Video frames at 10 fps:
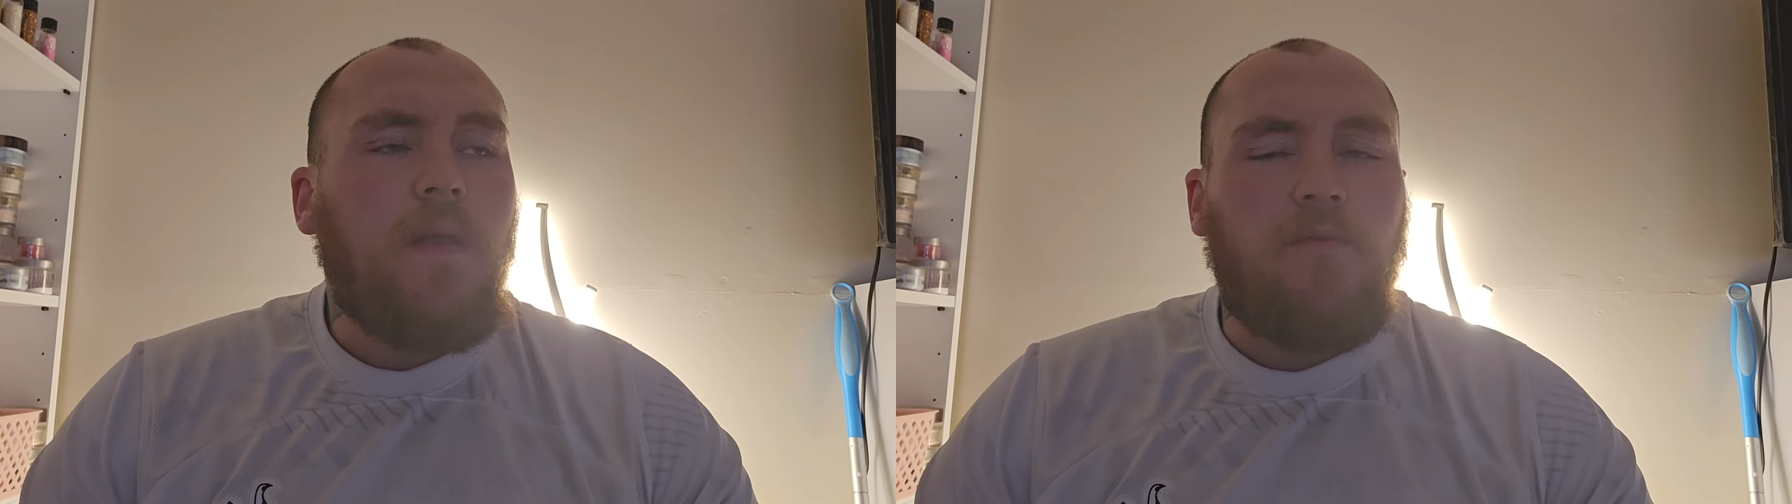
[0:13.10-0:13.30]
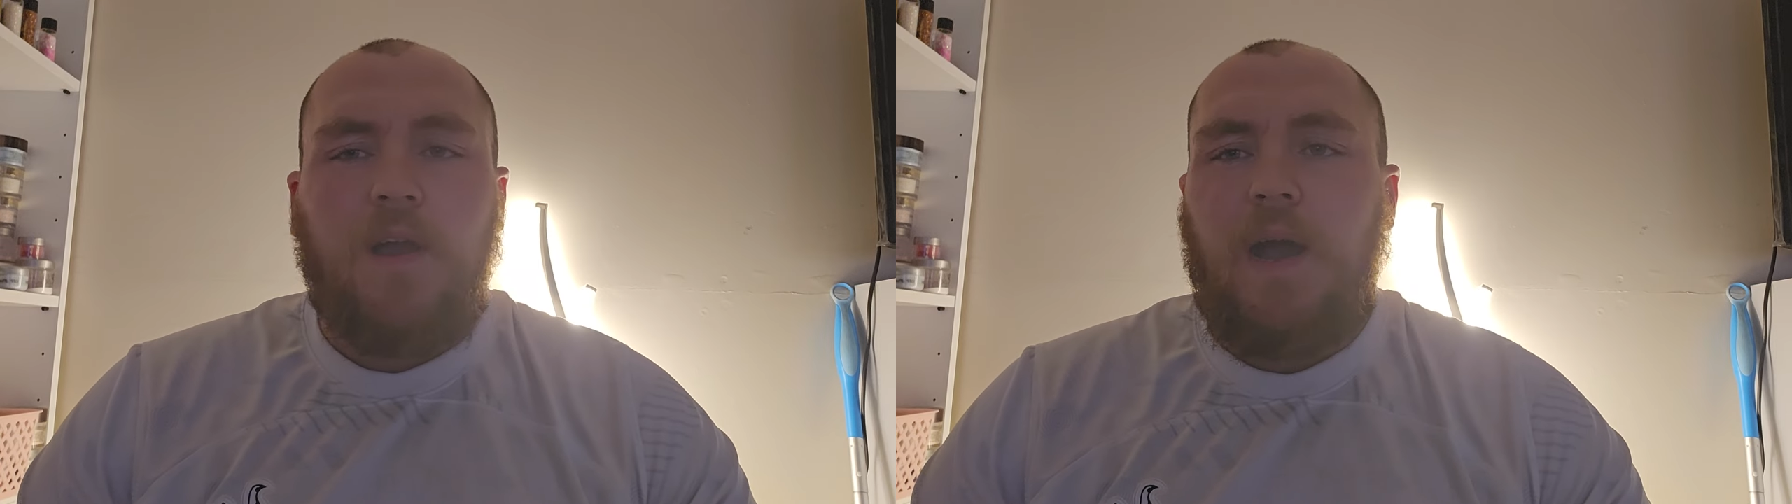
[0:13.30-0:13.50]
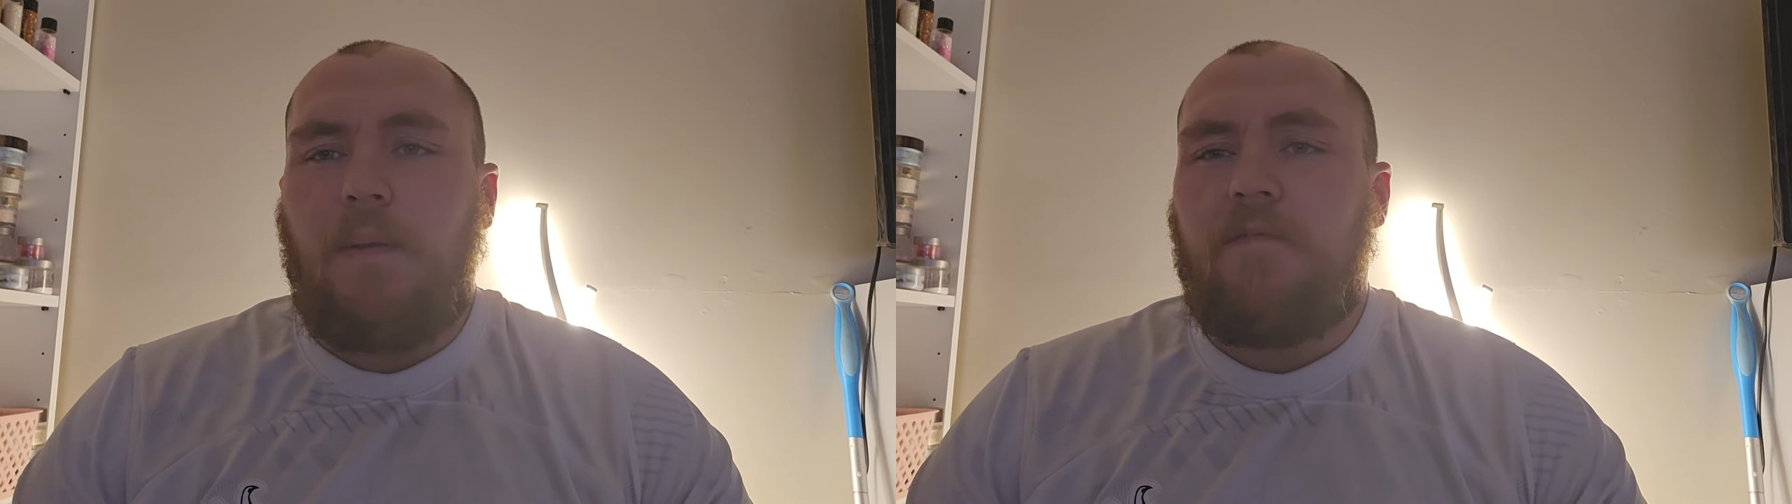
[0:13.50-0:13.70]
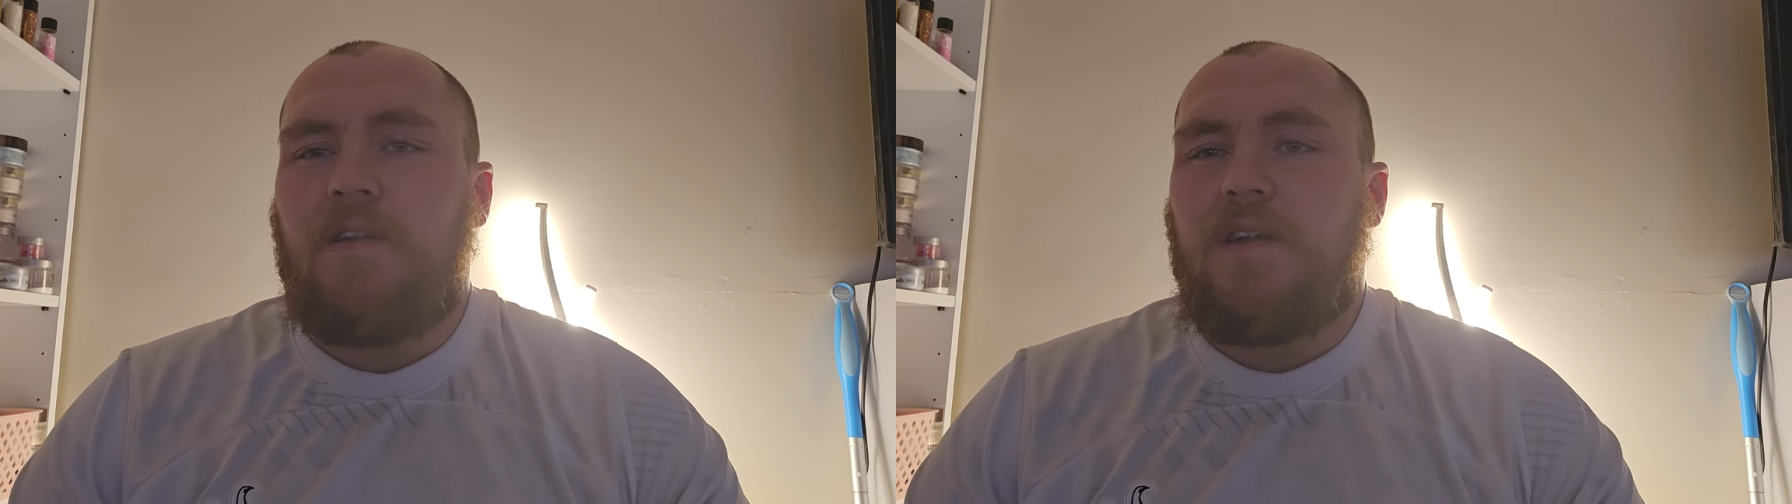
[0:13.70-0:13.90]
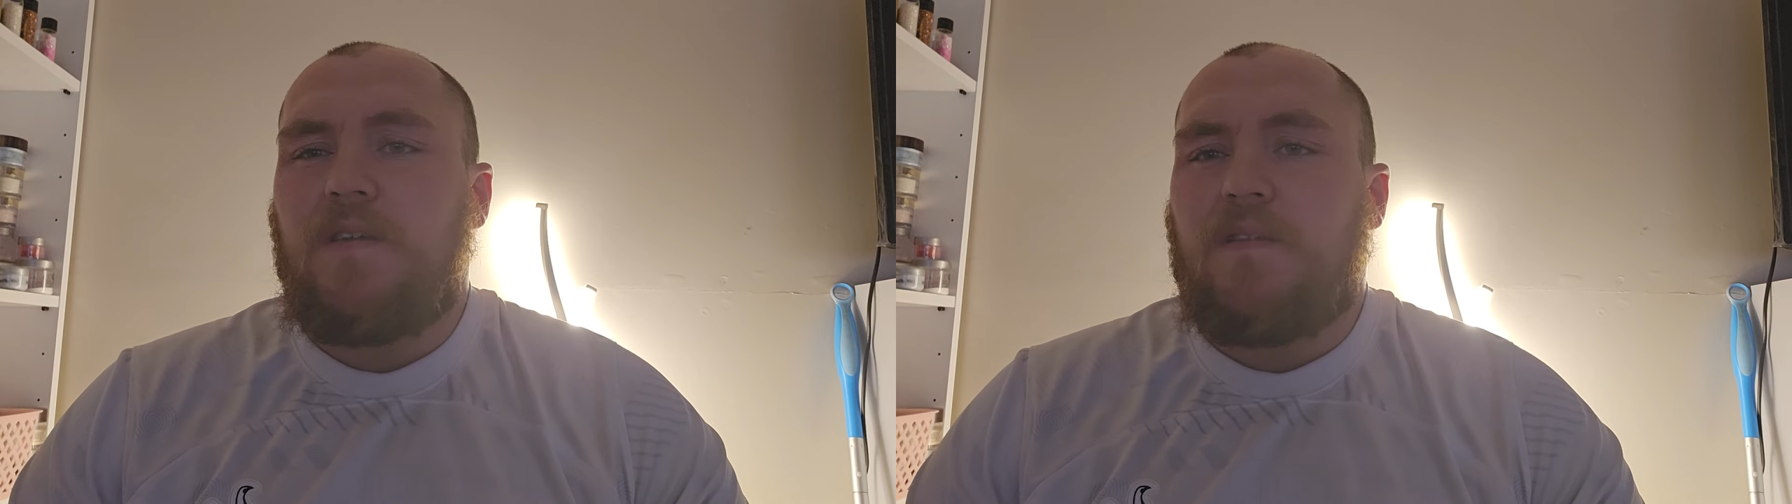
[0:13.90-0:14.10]
there was a couple of
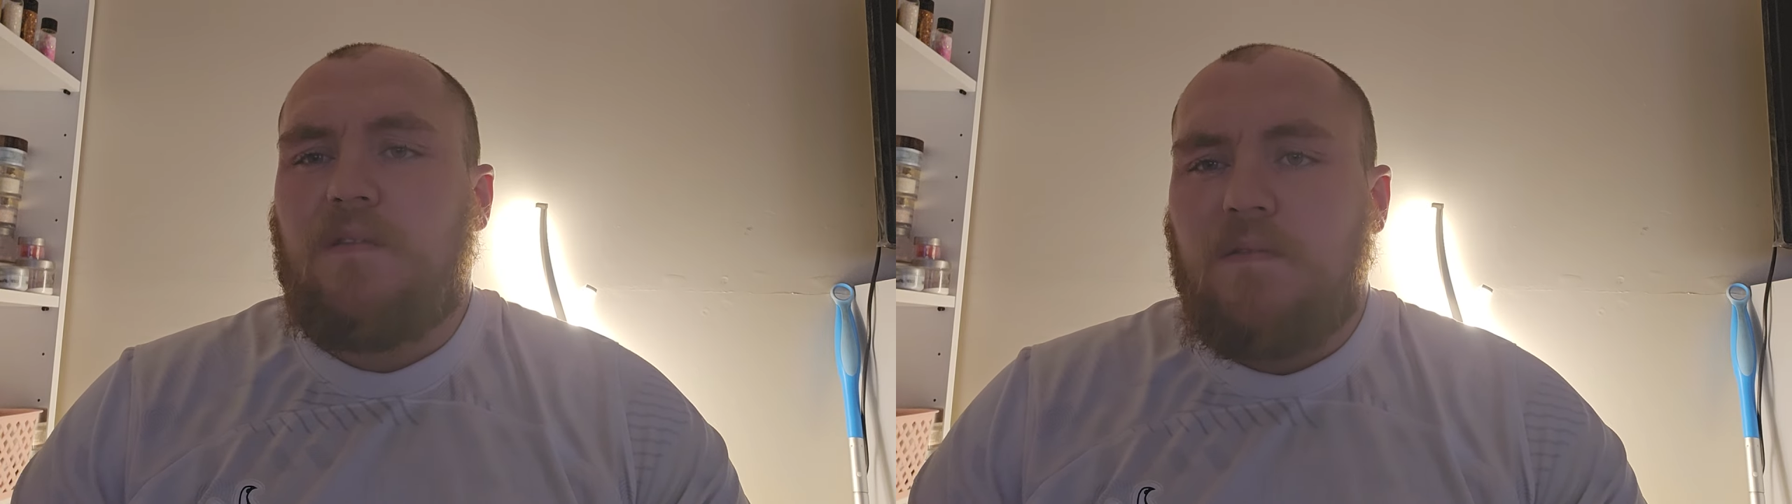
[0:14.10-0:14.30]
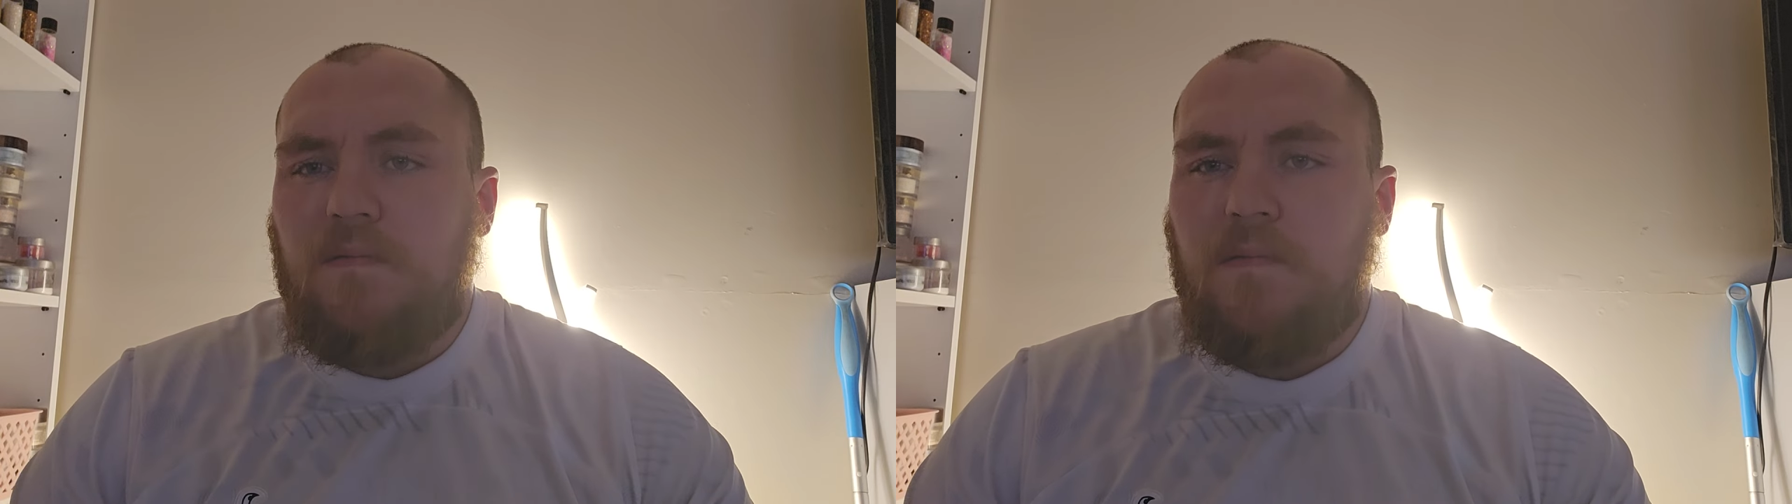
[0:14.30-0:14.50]
idiots